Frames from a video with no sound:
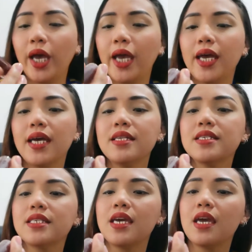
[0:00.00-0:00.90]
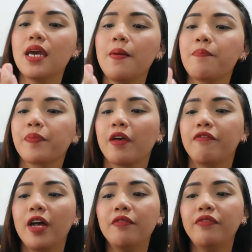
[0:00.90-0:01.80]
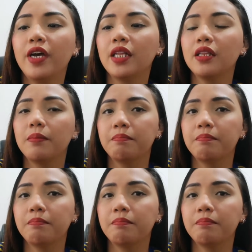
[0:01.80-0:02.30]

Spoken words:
and si Velvet